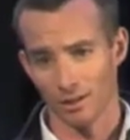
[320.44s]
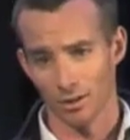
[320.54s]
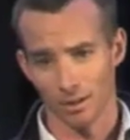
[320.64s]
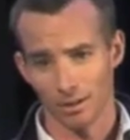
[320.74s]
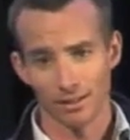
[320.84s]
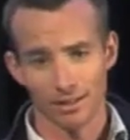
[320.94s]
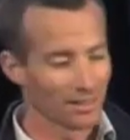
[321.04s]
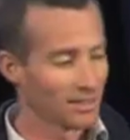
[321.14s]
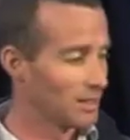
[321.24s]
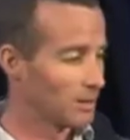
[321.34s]
can do it,
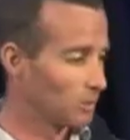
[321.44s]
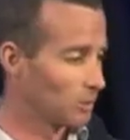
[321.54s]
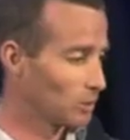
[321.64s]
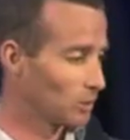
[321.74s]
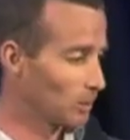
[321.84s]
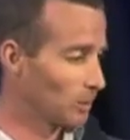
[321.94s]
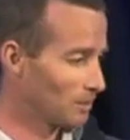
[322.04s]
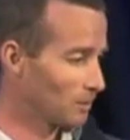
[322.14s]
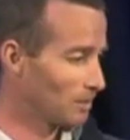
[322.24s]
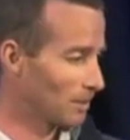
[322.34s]
then surely
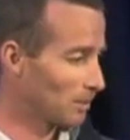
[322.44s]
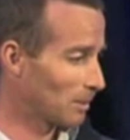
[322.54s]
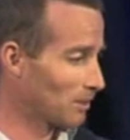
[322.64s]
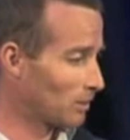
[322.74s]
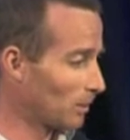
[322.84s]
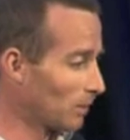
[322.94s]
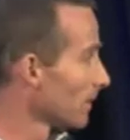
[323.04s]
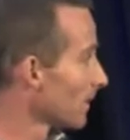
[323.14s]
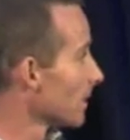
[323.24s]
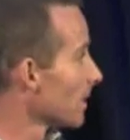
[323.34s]
we must be able to do it.
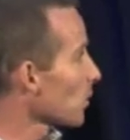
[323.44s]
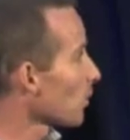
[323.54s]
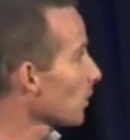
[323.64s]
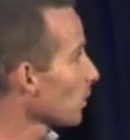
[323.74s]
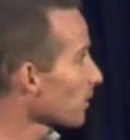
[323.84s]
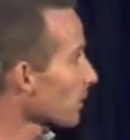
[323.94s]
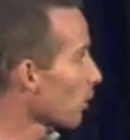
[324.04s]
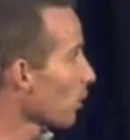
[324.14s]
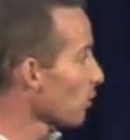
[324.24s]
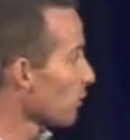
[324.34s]
So if we look at the
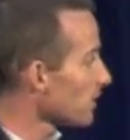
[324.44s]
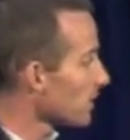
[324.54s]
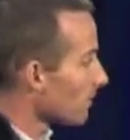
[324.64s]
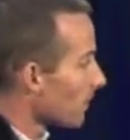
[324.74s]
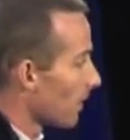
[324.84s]
curves,